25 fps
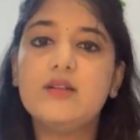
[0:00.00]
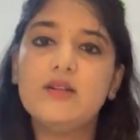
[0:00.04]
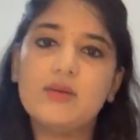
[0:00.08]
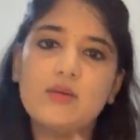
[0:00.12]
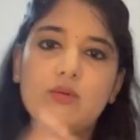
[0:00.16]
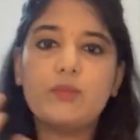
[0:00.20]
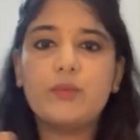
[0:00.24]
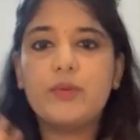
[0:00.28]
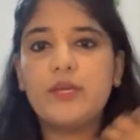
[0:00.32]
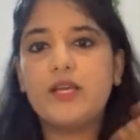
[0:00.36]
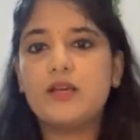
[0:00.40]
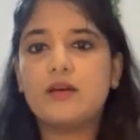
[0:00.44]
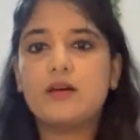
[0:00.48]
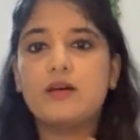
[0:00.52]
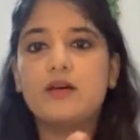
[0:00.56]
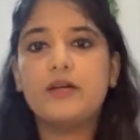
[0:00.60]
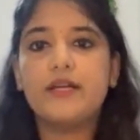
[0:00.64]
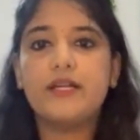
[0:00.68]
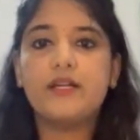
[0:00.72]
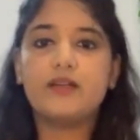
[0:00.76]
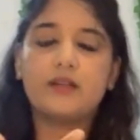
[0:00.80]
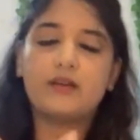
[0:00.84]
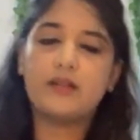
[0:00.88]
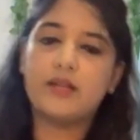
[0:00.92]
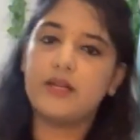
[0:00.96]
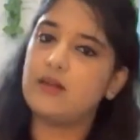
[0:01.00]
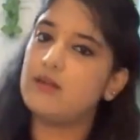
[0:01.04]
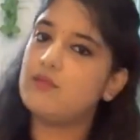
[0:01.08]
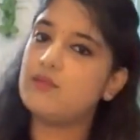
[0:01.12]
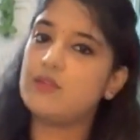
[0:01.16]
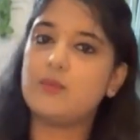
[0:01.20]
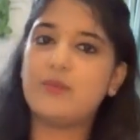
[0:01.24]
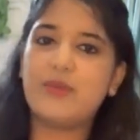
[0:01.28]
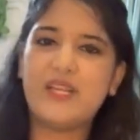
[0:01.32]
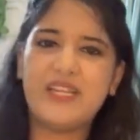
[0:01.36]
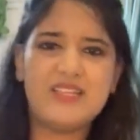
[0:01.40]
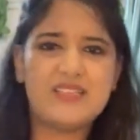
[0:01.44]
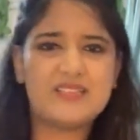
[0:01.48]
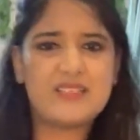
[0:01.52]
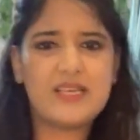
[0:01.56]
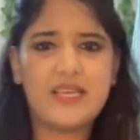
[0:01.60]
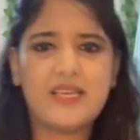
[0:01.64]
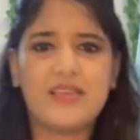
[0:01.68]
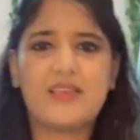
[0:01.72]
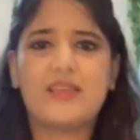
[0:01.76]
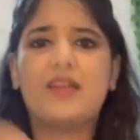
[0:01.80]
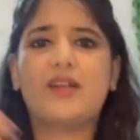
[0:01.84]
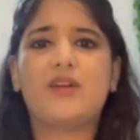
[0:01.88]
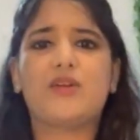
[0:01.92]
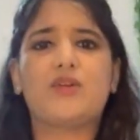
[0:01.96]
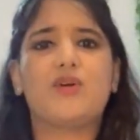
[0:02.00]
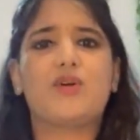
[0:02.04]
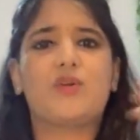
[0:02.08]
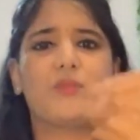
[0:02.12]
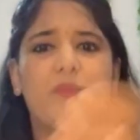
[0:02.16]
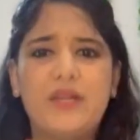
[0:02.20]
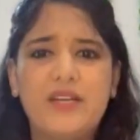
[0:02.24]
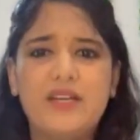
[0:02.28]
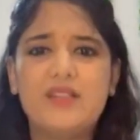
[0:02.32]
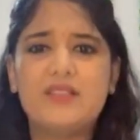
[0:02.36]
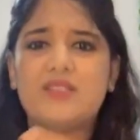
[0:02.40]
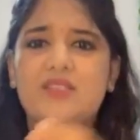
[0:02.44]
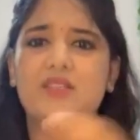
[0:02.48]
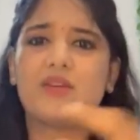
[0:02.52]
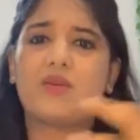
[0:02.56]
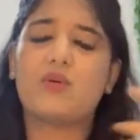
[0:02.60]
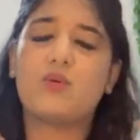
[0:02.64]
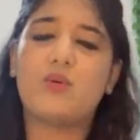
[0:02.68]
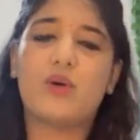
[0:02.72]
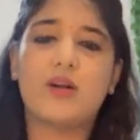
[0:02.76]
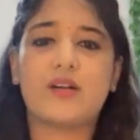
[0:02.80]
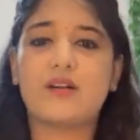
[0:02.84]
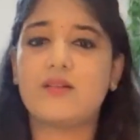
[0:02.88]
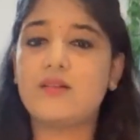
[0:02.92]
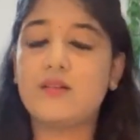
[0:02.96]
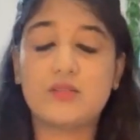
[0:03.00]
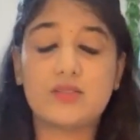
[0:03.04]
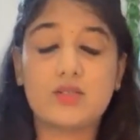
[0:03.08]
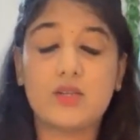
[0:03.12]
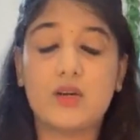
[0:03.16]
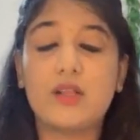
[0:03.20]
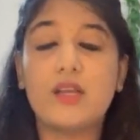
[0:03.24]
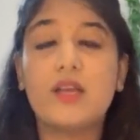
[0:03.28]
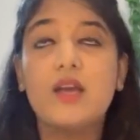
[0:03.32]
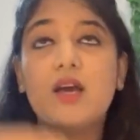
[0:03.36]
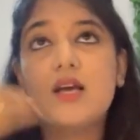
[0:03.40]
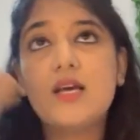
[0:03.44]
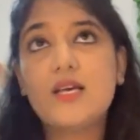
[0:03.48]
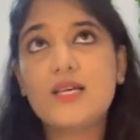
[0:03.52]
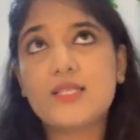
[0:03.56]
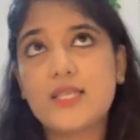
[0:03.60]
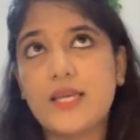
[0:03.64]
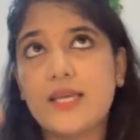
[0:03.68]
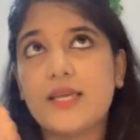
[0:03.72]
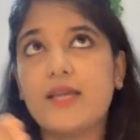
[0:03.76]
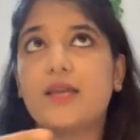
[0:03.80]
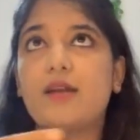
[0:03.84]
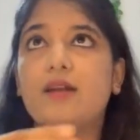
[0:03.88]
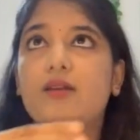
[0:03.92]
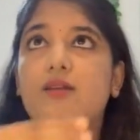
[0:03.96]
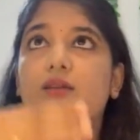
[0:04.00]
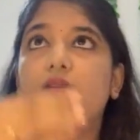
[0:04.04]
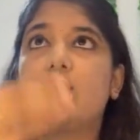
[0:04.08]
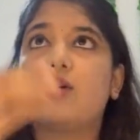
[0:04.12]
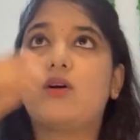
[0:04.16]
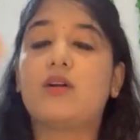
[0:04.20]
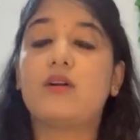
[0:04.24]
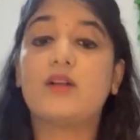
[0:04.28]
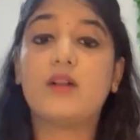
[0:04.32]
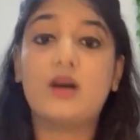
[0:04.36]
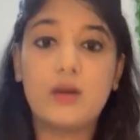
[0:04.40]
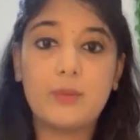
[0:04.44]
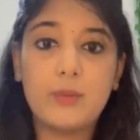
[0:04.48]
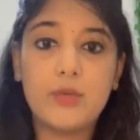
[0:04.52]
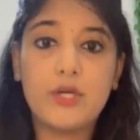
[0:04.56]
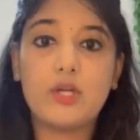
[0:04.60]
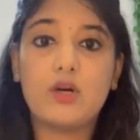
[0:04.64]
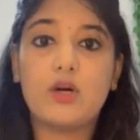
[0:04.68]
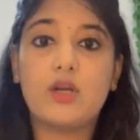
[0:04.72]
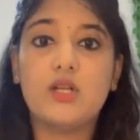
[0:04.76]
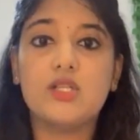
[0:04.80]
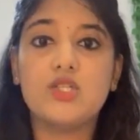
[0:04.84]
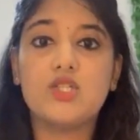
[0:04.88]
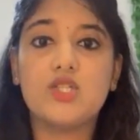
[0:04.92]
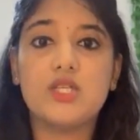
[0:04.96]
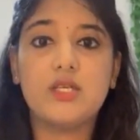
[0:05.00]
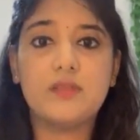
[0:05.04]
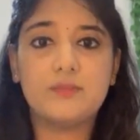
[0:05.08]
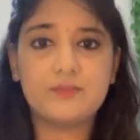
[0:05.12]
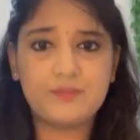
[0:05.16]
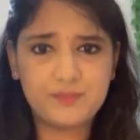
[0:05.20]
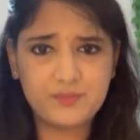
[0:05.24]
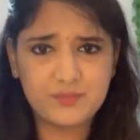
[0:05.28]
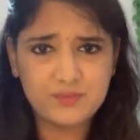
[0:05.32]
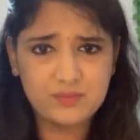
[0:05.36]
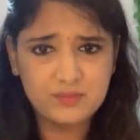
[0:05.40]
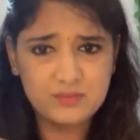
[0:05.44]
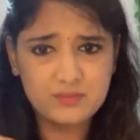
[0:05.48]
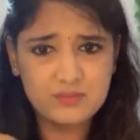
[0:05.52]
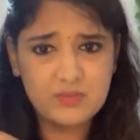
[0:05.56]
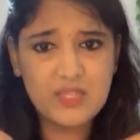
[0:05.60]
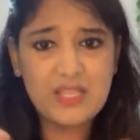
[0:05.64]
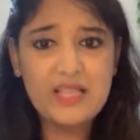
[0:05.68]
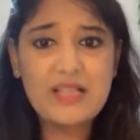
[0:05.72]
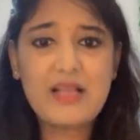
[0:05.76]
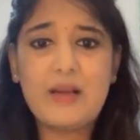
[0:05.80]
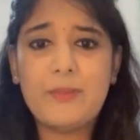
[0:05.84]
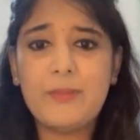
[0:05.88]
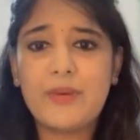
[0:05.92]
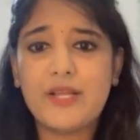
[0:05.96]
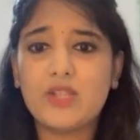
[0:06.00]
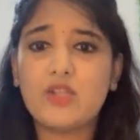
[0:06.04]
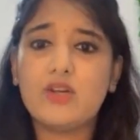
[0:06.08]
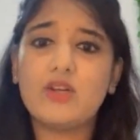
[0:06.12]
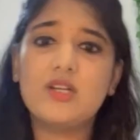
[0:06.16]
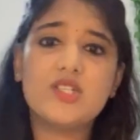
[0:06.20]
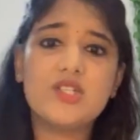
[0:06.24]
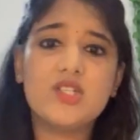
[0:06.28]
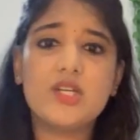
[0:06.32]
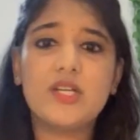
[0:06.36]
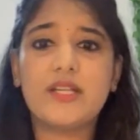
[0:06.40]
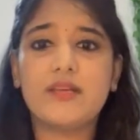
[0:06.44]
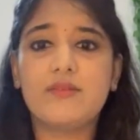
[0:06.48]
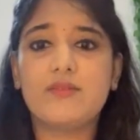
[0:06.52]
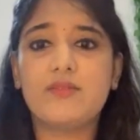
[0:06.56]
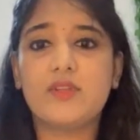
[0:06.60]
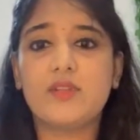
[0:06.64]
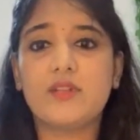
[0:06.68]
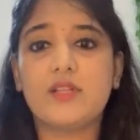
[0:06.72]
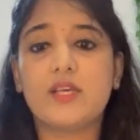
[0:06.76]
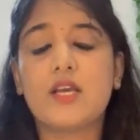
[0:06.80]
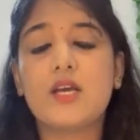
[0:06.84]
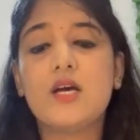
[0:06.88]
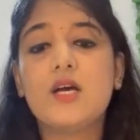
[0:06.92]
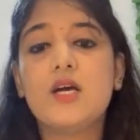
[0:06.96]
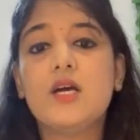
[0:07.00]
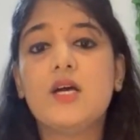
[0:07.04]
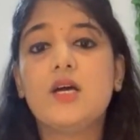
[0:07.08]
It would be integrated with many psychiatry or medicine or psychiatry or dermatology, pathology and everything.